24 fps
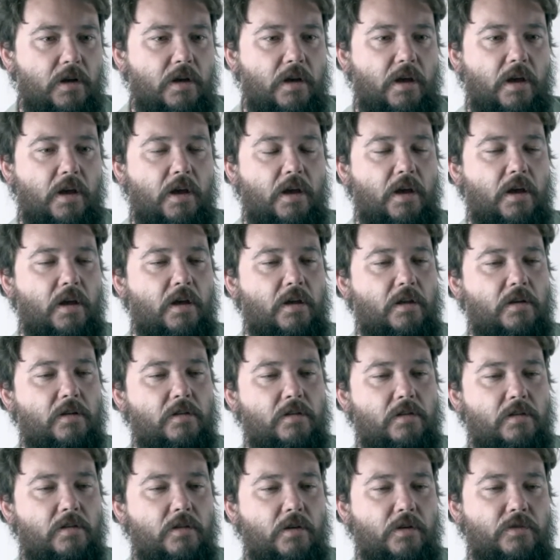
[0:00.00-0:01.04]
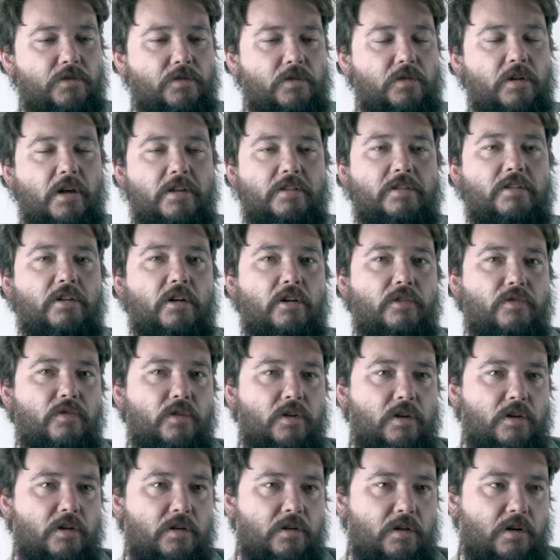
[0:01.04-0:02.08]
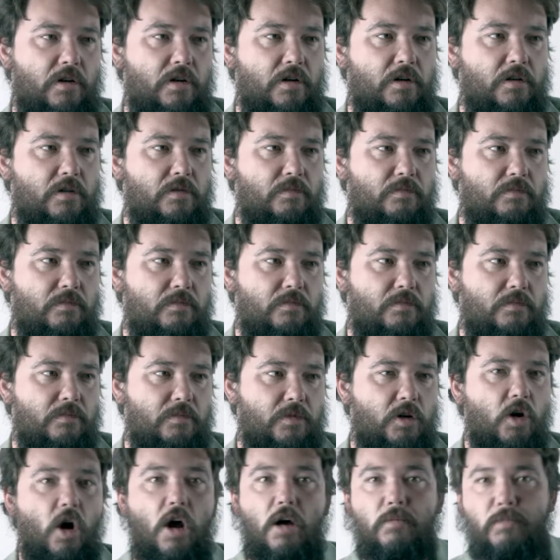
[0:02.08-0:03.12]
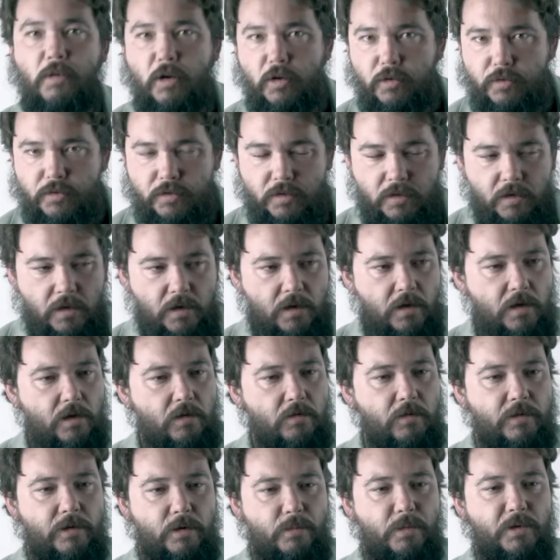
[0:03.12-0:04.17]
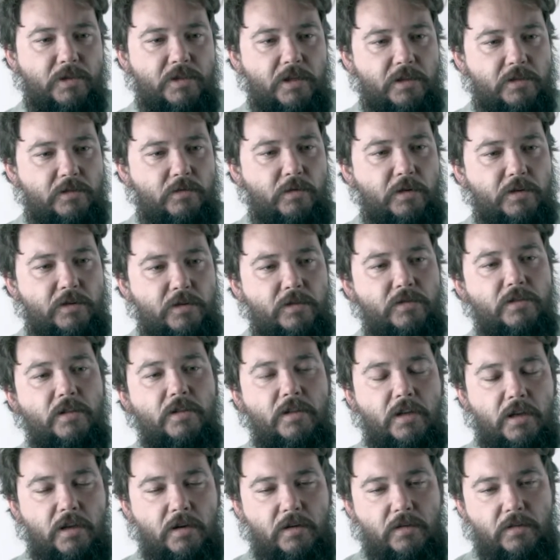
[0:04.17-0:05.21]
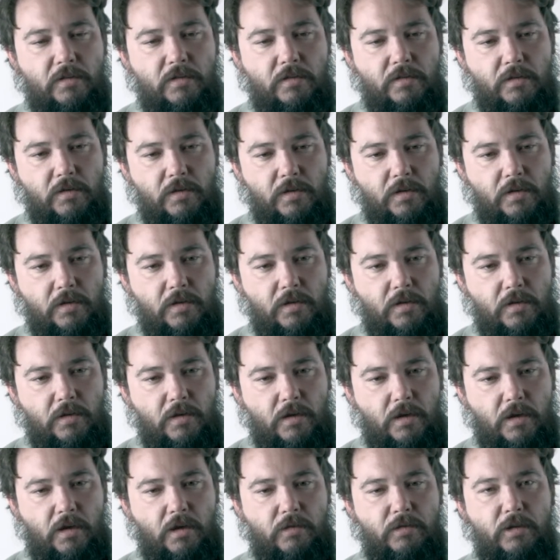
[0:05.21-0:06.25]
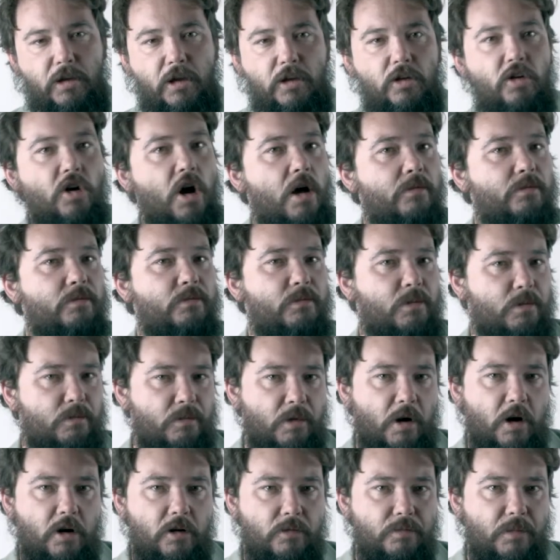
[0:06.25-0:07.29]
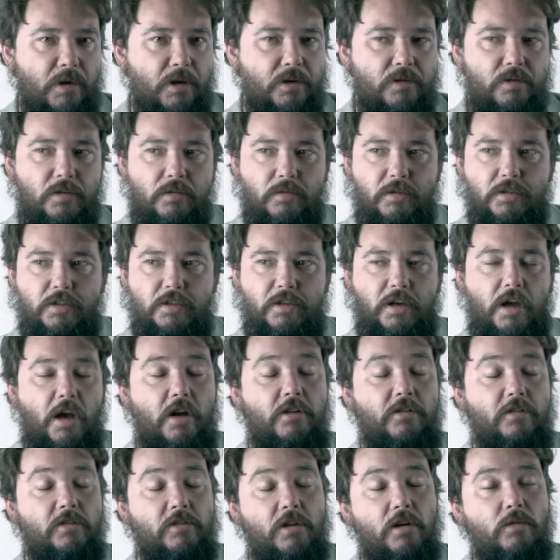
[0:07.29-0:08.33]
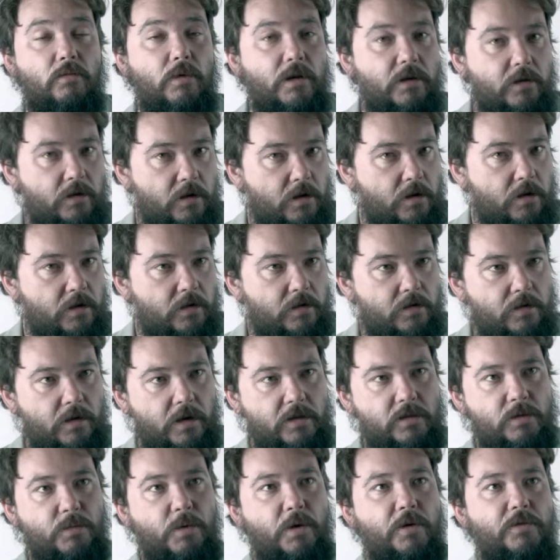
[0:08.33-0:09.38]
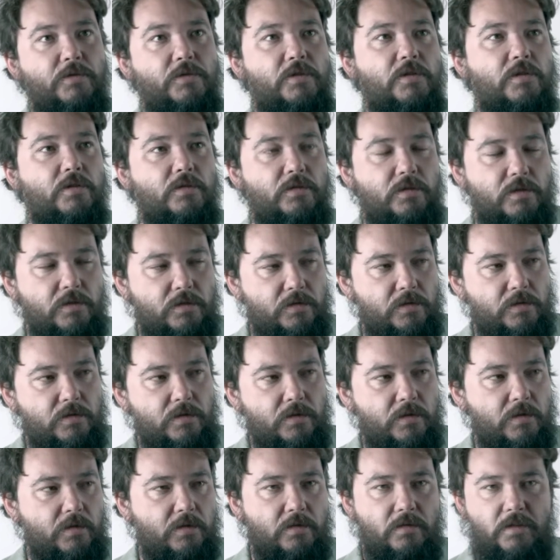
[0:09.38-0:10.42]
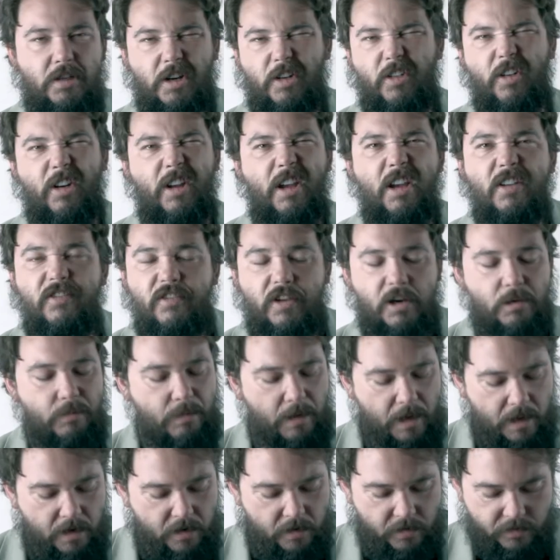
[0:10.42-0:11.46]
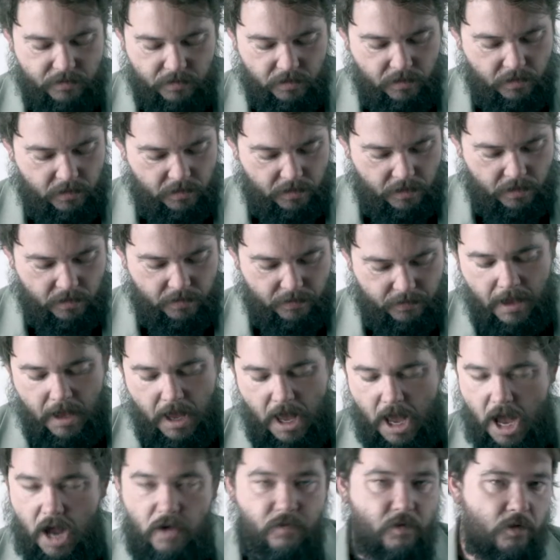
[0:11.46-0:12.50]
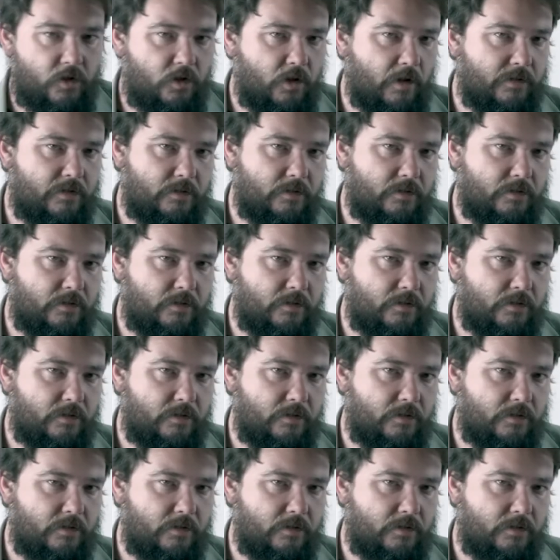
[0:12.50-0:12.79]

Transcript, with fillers: and those are necessary for your um, combos with your persist creatures. So then uh, you get Goblin Bombardment, which actually is a win con as opposed to just generating infinite mana or something like that. However, do you have